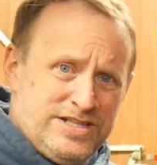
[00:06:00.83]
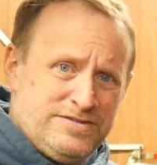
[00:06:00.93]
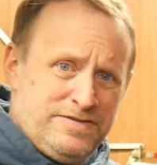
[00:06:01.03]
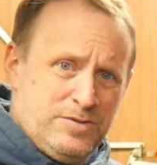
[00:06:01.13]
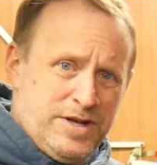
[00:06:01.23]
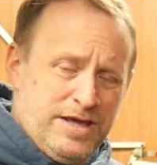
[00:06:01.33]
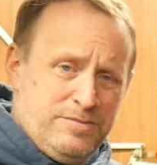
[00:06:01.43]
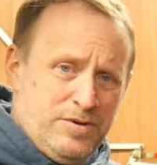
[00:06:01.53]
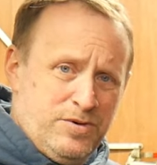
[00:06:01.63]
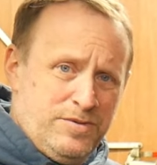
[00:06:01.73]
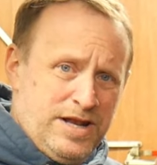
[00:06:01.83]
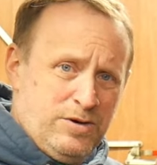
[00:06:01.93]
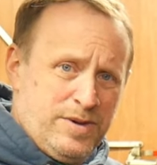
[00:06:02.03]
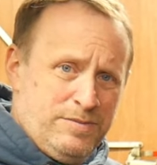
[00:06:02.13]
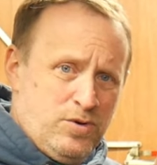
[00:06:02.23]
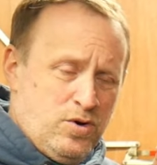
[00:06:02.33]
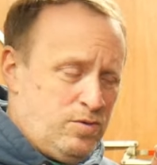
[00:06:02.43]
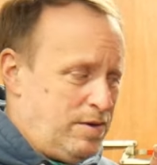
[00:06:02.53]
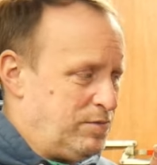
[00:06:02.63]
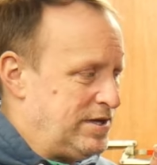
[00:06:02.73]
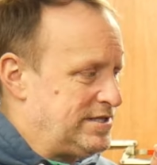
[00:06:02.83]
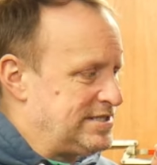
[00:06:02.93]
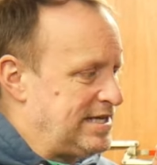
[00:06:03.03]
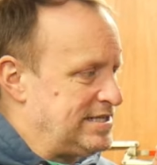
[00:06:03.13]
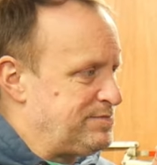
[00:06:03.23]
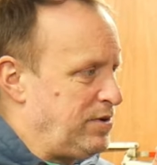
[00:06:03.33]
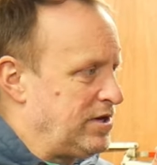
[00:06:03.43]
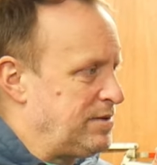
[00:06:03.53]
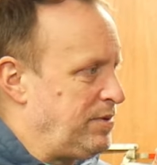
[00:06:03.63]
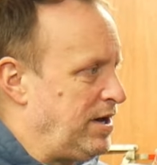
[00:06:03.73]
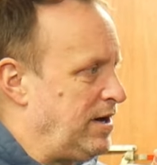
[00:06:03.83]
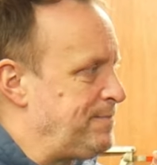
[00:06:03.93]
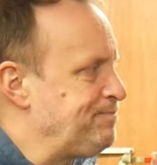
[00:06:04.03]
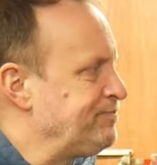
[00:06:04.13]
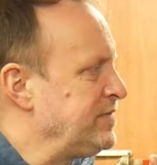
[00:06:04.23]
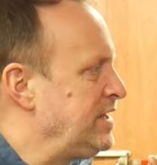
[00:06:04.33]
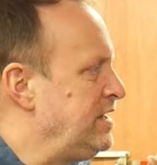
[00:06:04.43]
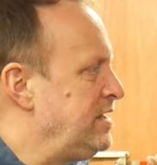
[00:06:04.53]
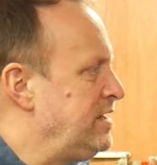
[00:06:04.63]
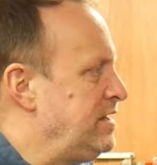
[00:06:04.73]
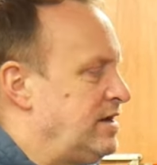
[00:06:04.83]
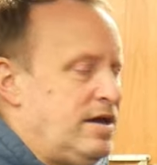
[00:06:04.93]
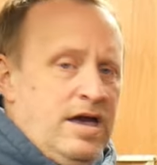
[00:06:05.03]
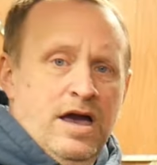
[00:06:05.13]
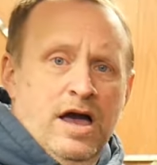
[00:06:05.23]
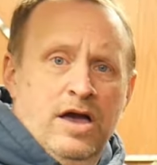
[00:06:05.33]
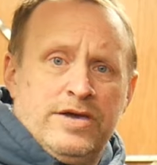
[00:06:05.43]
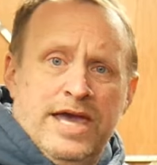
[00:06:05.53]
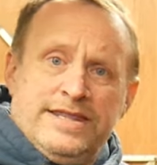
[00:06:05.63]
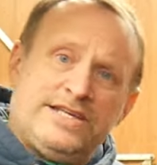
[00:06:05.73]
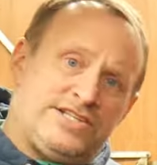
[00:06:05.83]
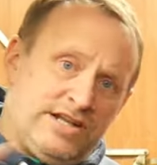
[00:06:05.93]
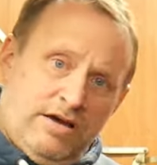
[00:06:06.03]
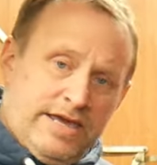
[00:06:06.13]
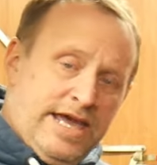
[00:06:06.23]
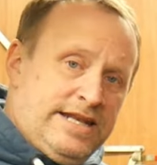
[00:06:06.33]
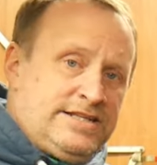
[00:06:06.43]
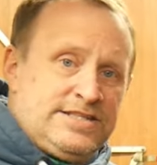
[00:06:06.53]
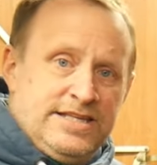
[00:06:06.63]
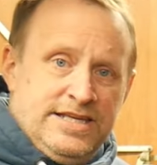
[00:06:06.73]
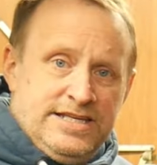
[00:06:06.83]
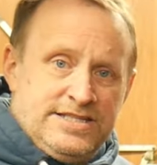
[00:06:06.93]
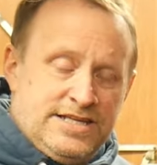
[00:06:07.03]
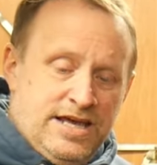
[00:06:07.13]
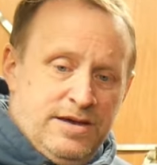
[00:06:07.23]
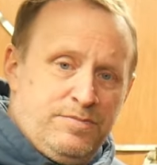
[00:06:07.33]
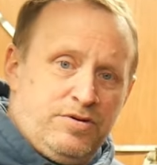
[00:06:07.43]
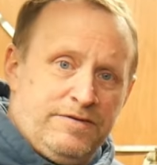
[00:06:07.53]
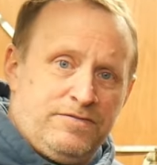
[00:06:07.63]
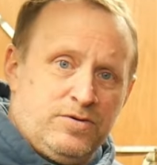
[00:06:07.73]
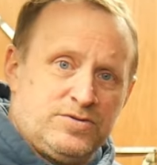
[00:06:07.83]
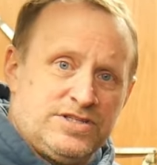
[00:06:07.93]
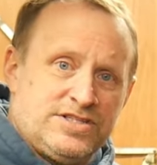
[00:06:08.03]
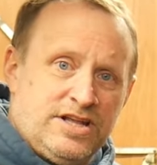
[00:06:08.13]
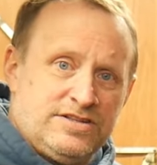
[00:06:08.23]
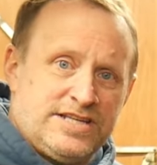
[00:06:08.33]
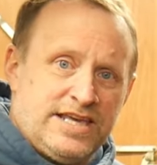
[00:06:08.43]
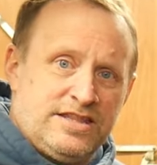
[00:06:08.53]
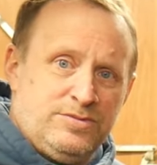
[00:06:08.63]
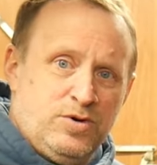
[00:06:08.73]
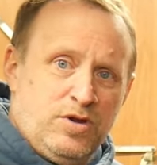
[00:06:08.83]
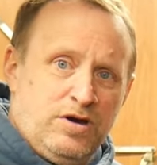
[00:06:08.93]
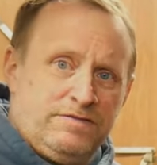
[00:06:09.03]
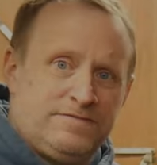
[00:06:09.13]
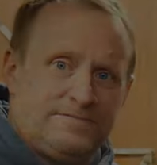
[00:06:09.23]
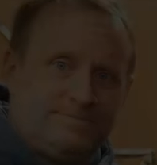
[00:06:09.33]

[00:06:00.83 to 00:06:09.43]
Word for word: to film a little bit, little bit more when we take this bike apart. Okay, let's start getting into these uh, peripherals and start taking them all off.